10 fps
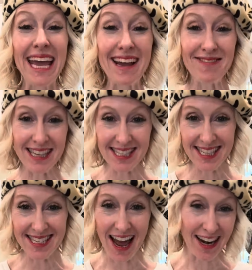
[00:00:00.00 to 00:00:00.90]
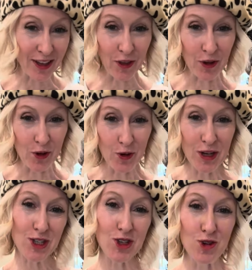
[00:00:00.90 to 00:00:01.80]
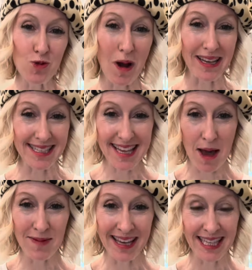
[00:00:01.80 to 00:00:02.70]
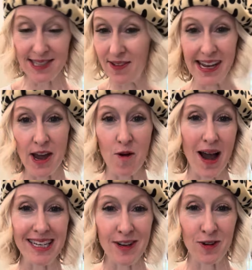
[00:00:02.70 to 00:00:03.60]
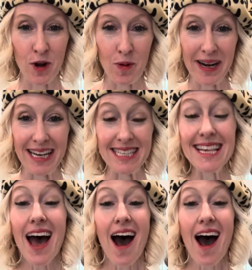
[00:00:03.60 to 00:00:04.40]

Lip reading: If this is not a clue to what is coming in this video, I don't know what is.